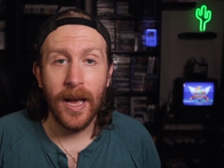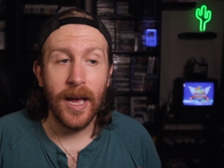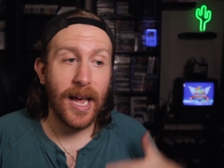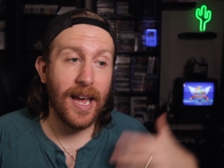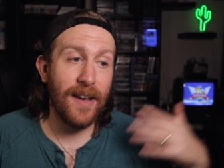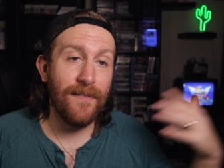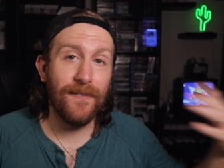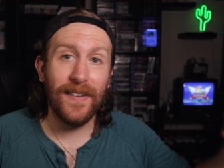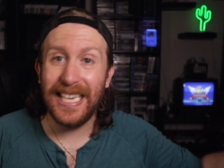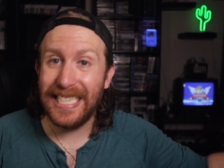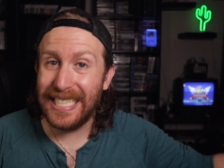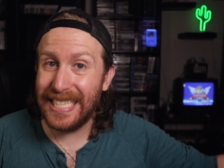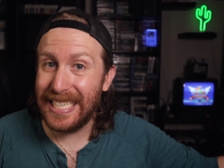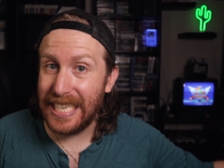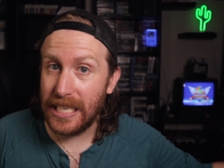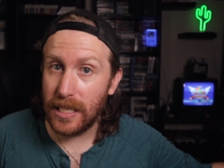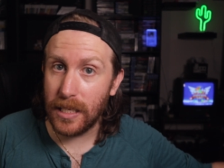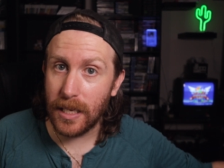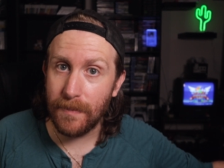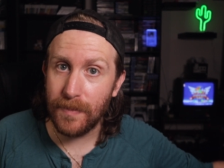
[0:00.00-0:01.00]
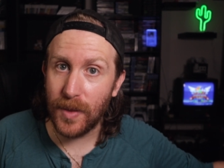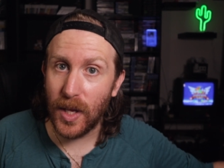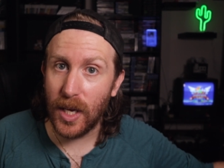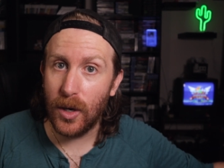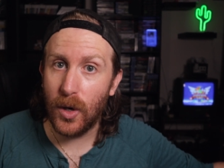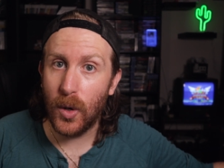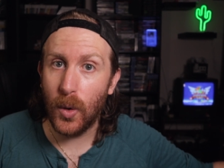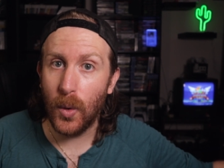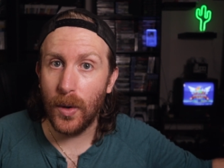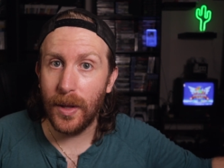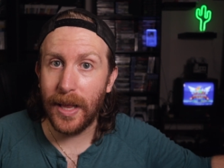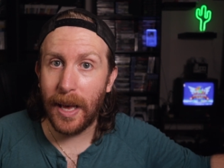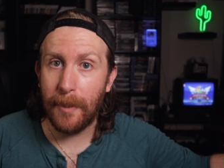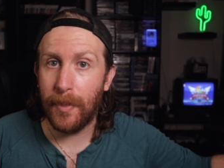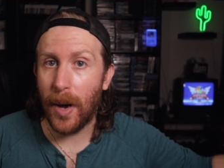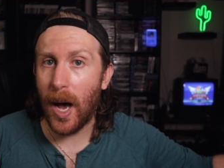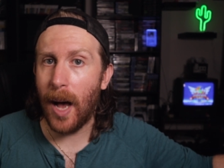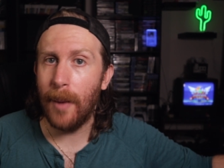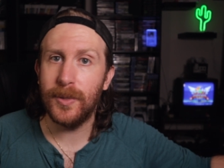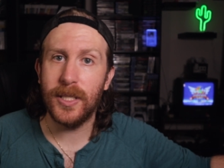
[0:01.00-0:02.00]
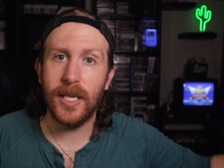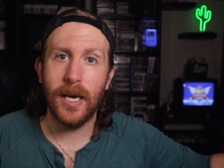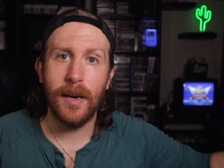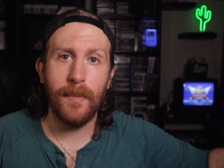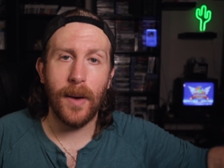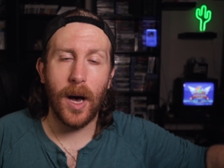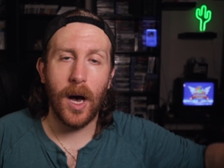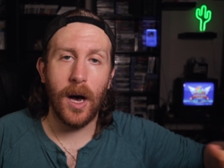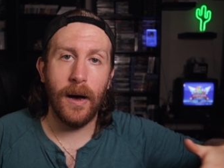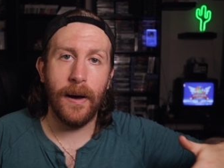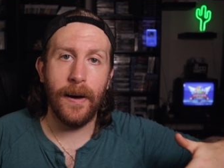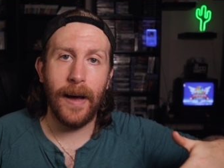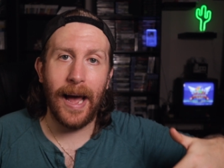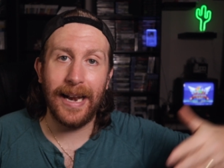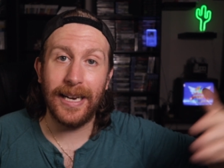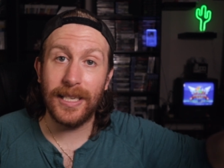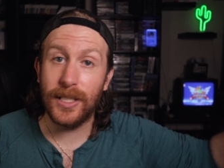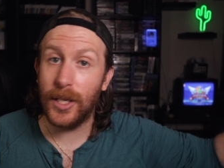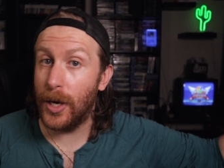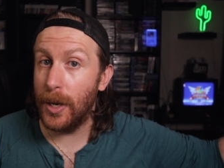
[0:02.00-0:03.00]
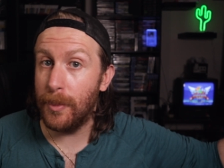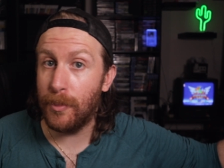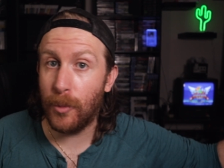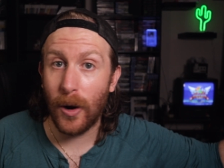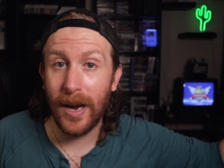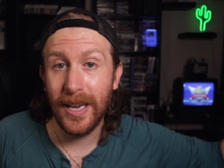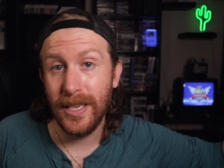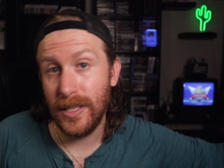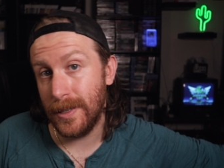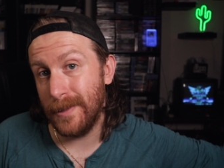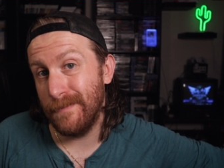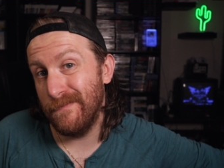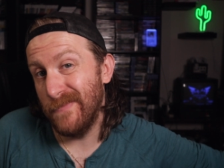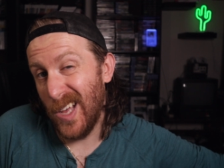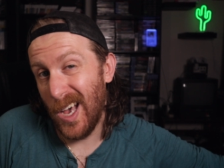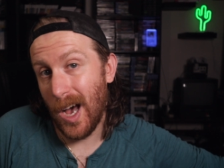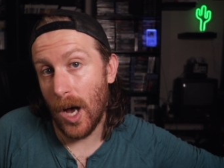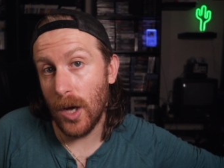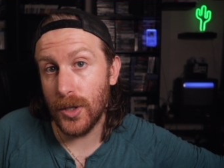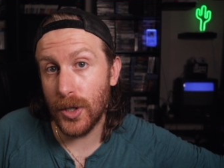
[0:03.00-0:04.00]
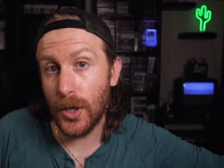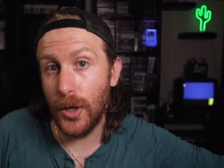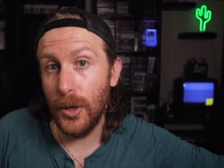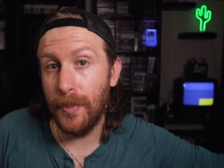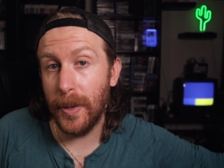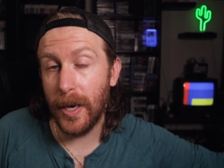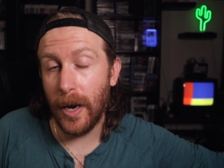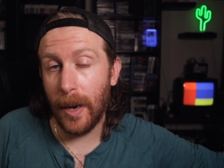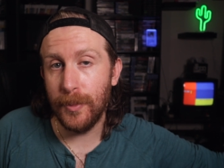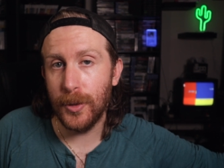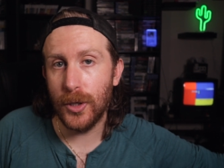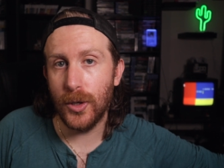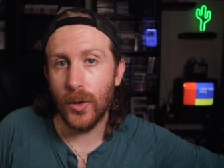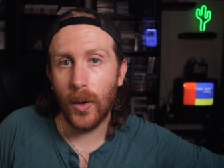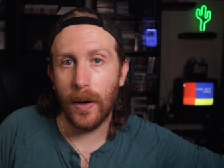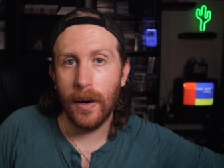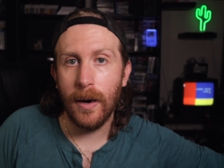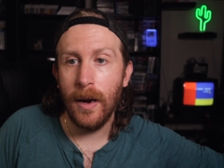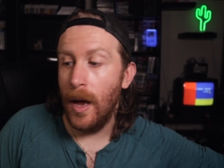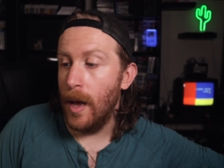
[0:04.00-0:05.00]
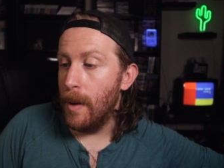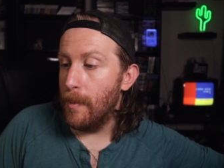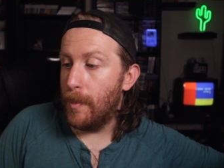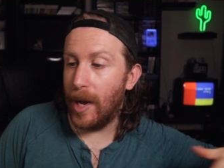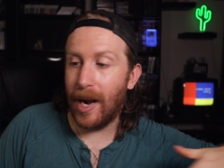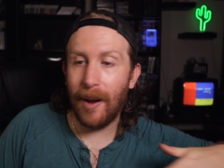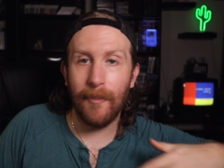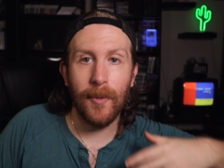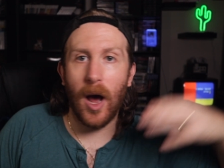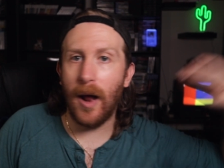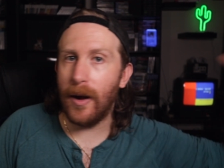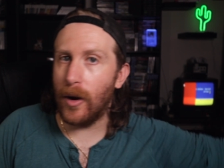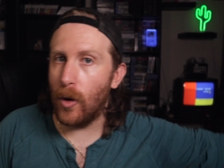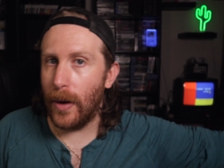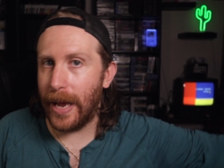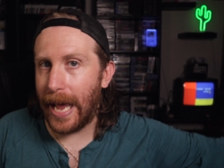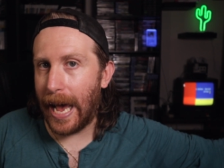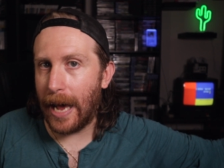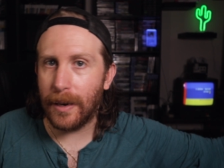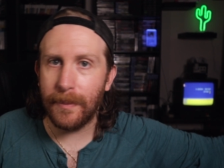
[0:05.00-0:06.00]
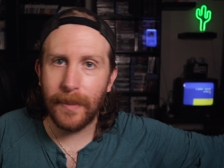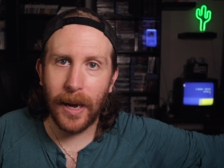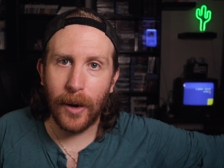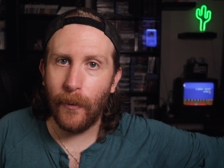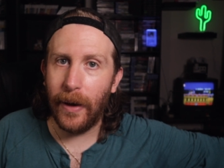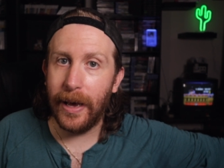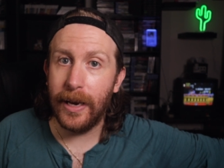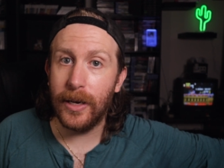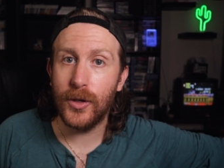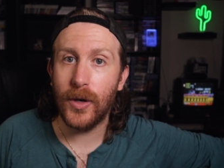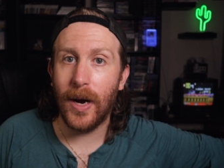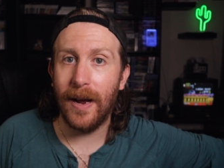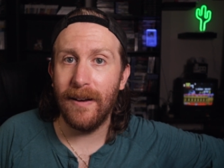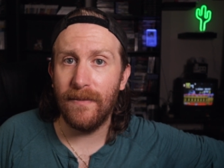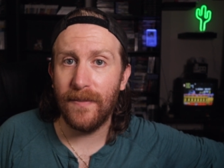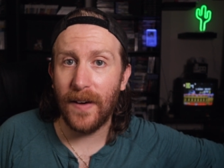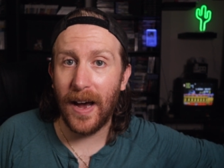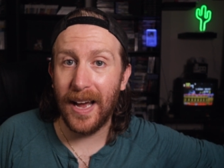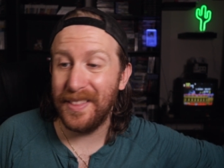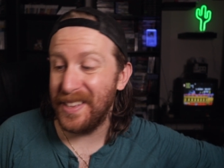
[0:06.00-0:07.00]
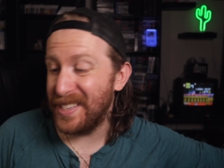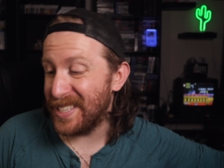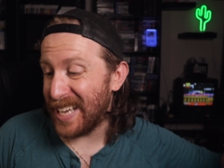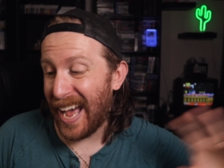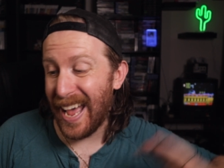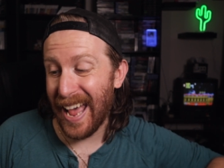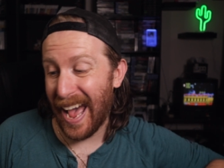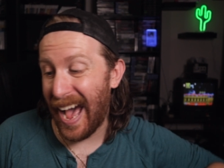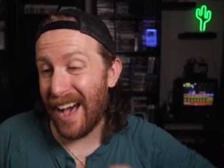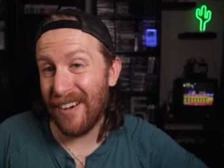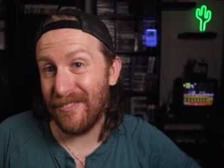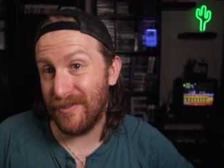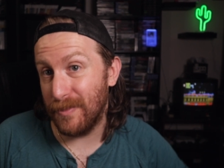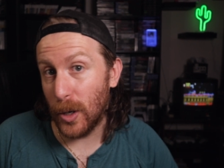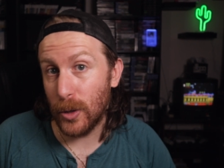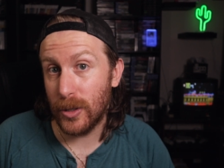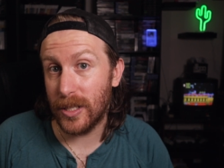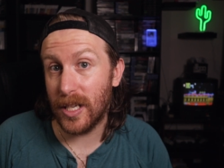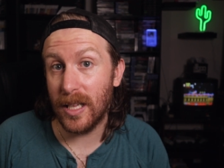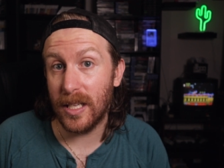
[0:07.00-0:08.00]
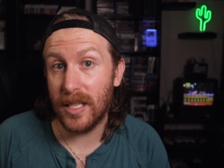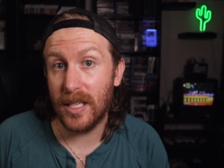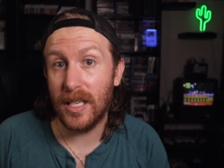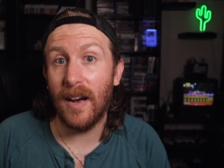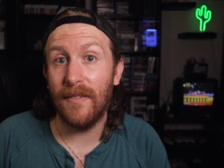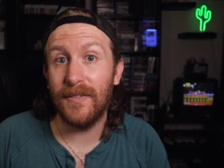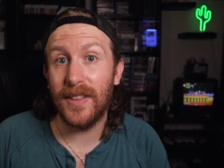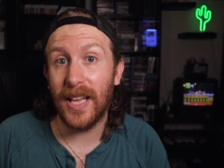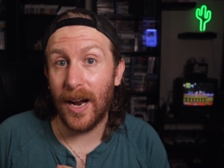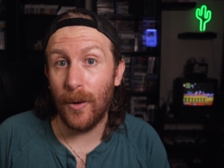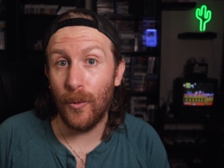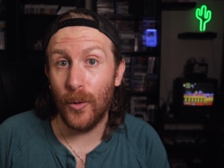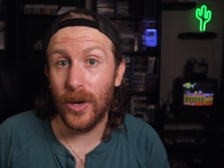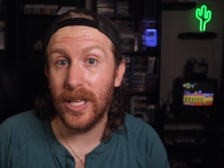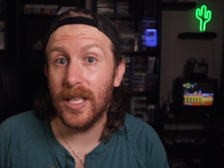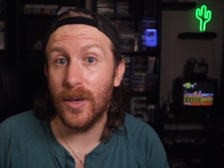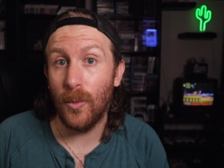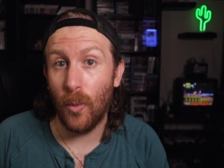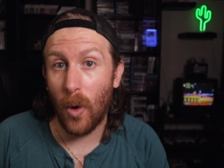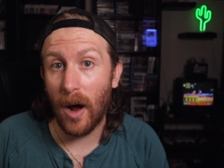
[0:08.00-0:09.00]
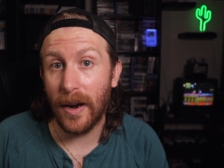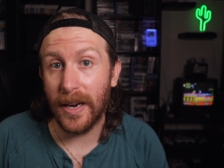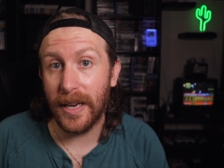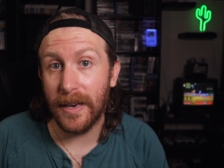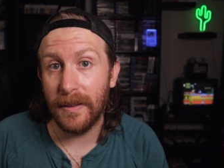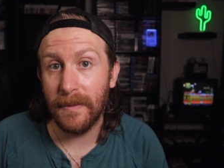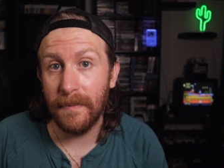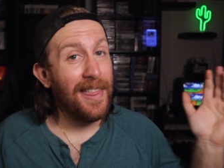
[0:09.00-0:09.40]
If I see something cool that pops up and it's a good price, I'll scoop it up, sure, but I'm not going out of my way to try and find these. I have most of the stuff that I really wanted.